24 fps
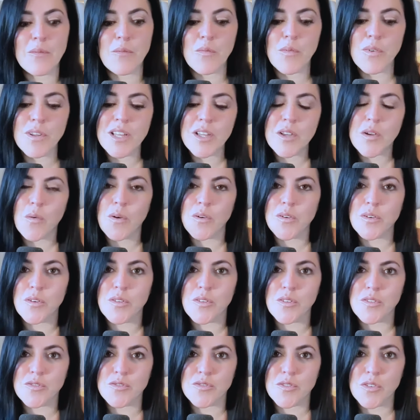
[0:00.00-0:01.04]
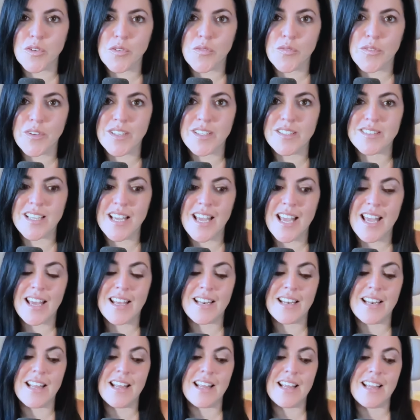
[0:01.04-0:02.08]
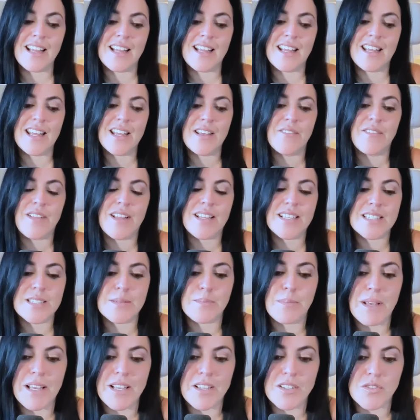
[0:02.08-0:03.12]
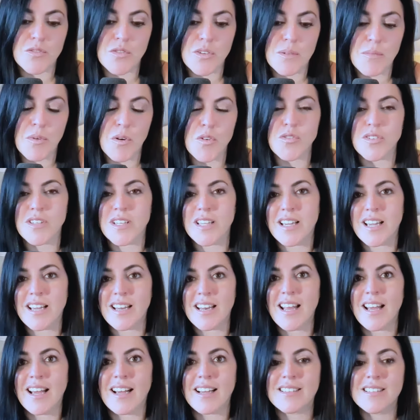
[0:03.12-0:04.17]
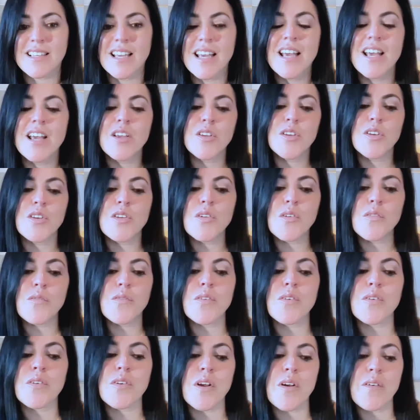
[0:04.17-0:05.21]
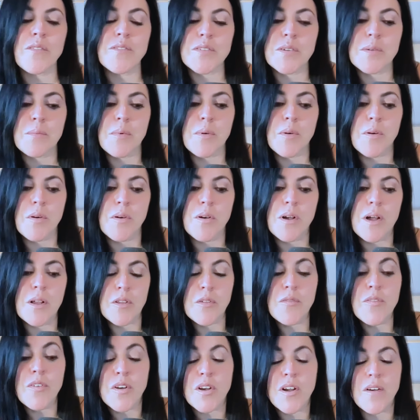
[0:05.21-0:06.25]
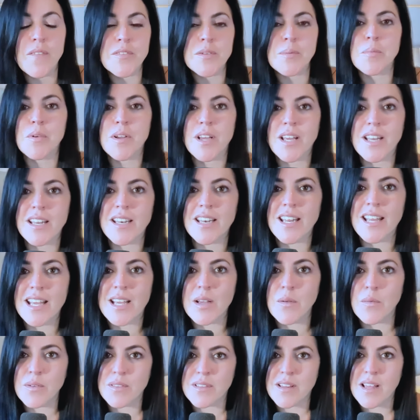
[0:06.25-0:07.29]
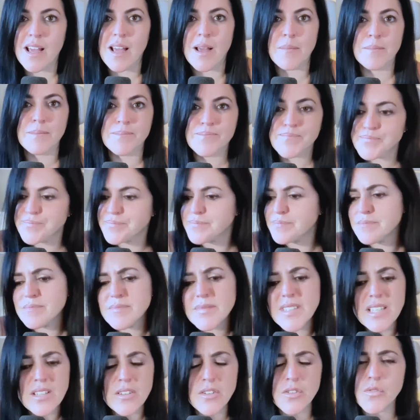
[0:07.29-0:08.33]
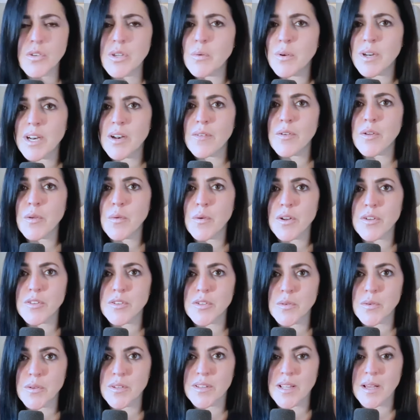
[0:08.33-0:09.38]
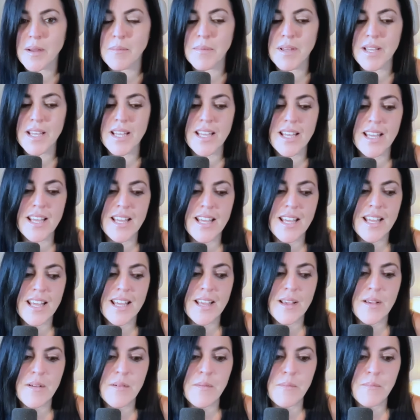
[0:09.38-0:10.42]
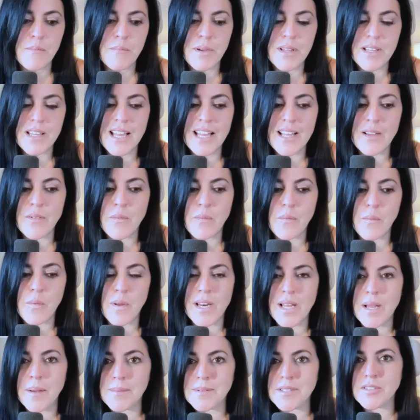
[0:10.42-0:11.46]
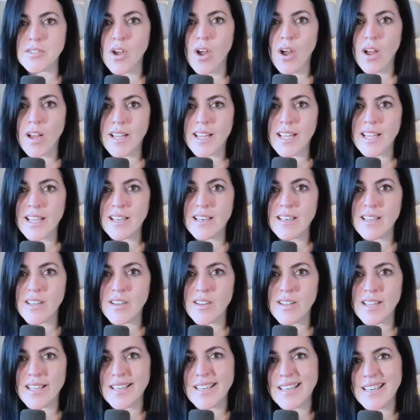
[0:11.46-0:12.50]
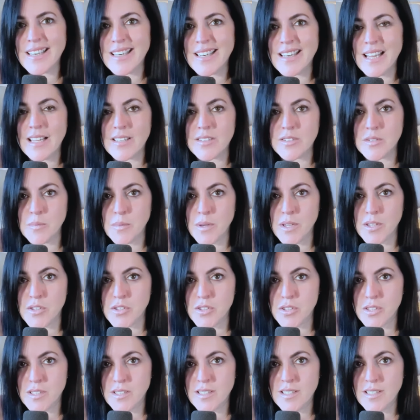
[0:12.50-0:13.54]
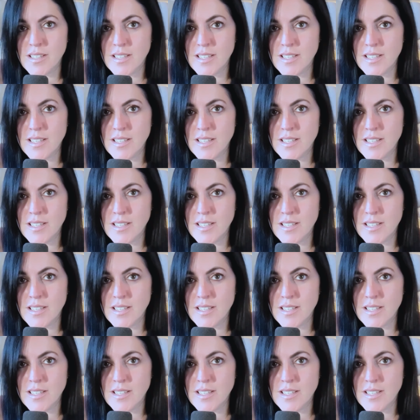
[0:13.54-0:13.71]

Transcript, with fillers: really go under the surface and give that space to emotionally connect. You don't feel comfortable. You feel comfortable getting naked with them, doing whatever you want to do with them. But like when it comes to talking, you're like, not so much.